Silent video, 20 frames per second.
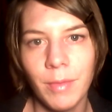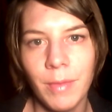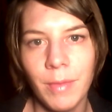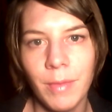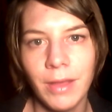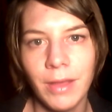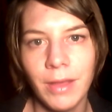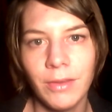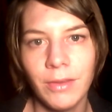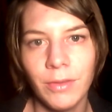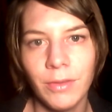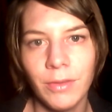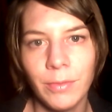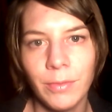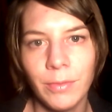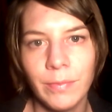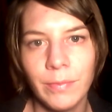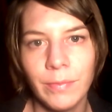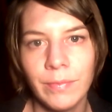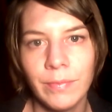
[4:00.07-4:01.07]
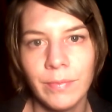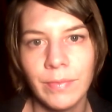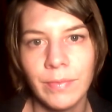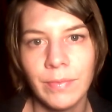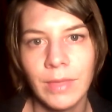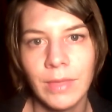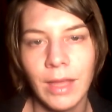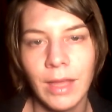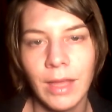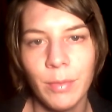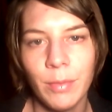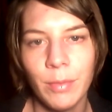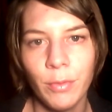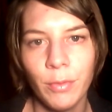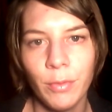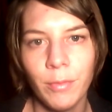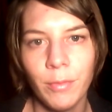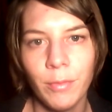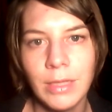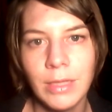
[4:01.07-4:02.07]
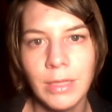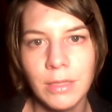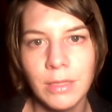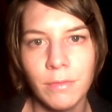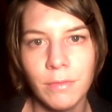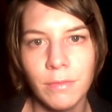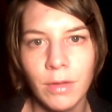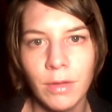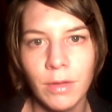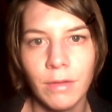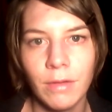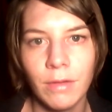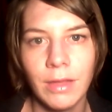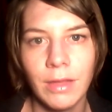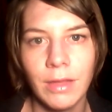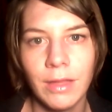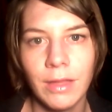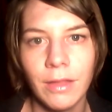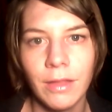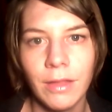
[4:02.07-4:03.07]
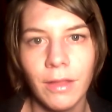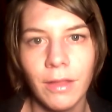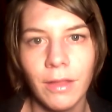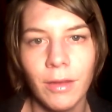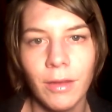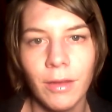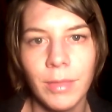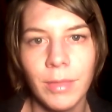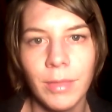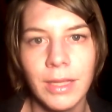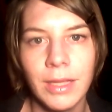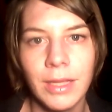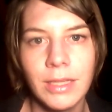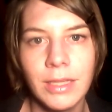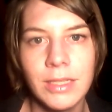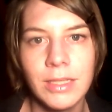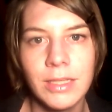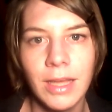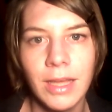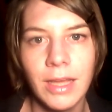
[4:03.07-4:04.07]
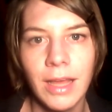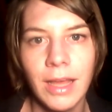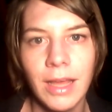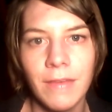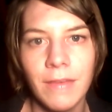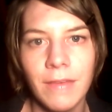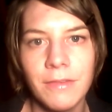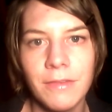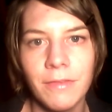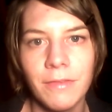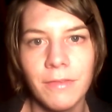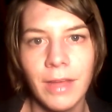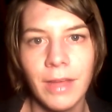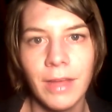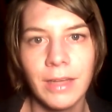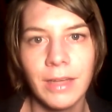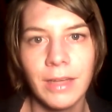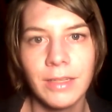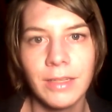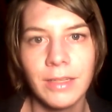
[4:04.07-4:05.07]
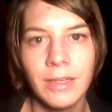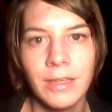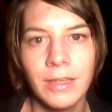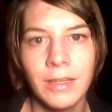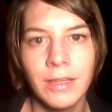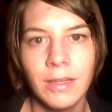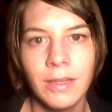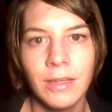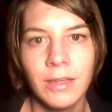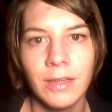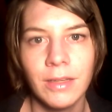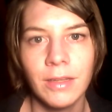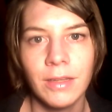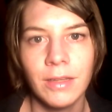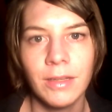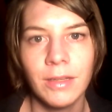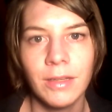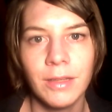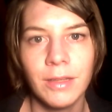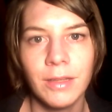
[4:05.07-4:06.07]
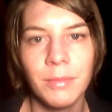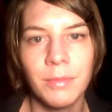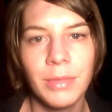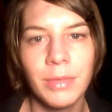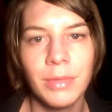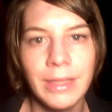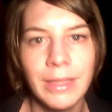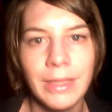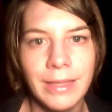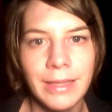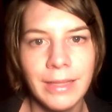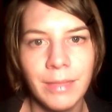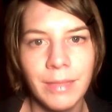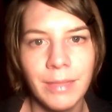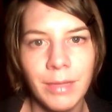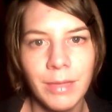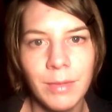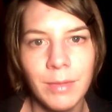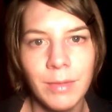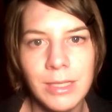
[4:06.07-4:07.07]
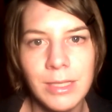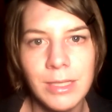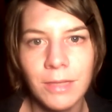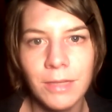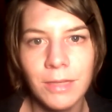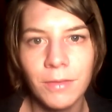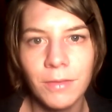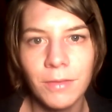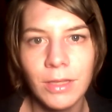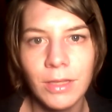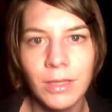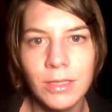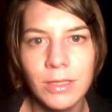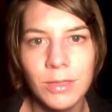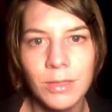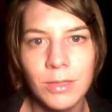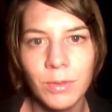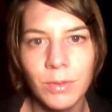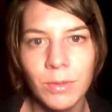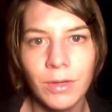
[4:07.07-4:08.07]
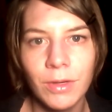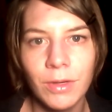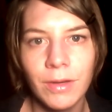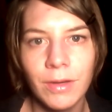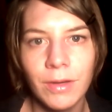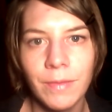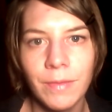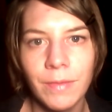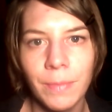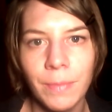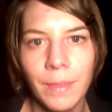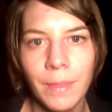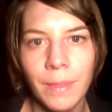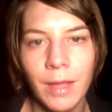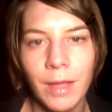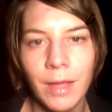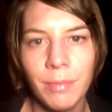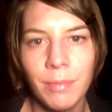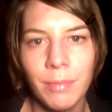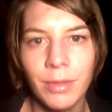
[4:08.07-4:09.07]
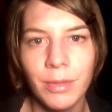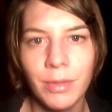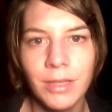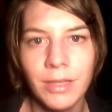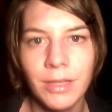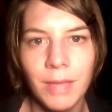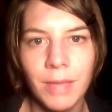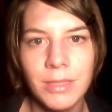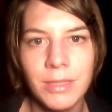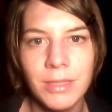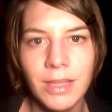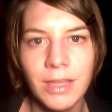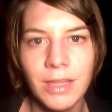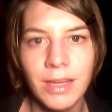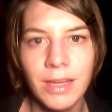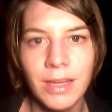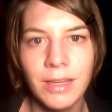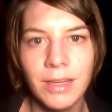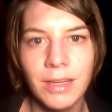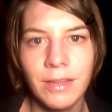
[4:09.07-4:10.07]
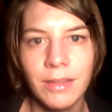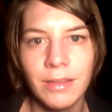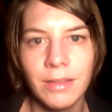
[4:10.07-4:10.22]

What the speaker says: mind to, I prove myself wrong right then and there, because I have in fact completely committed myself to this disorder. I put time aside,